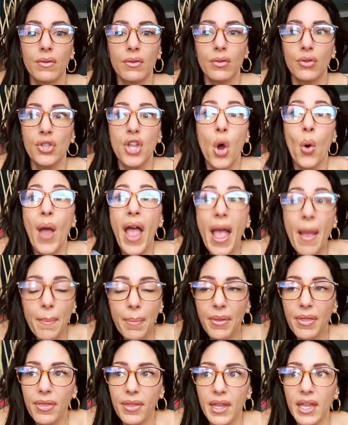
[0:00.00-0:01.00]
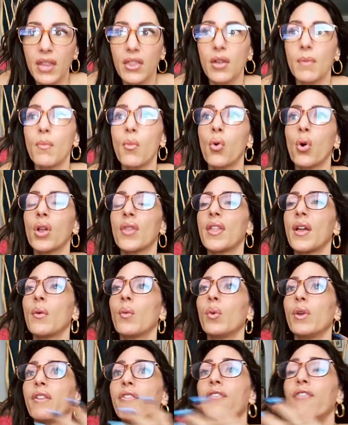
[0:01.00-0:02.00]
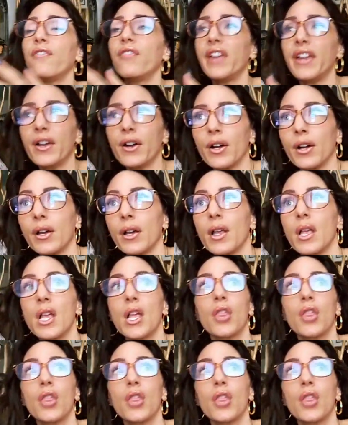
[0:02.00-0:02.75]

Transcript: no empathy, the more that we fear,